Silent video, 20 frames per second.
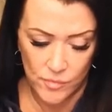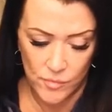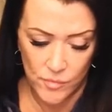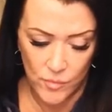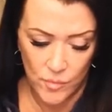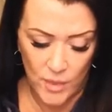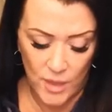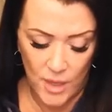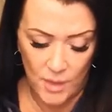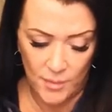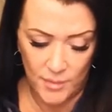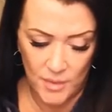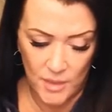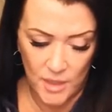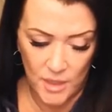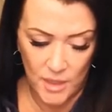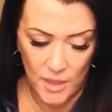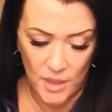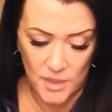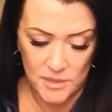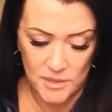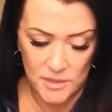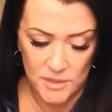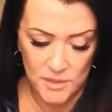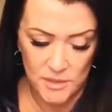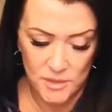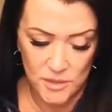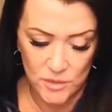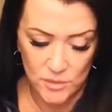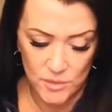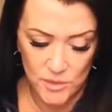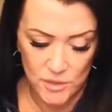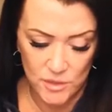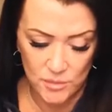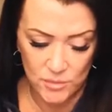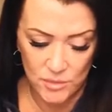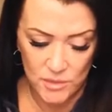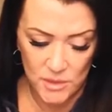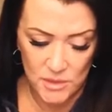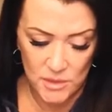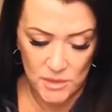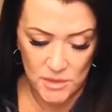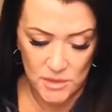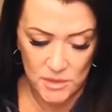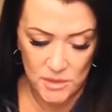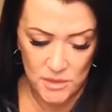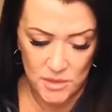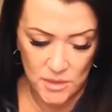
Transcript: What happened that caused this situation, please?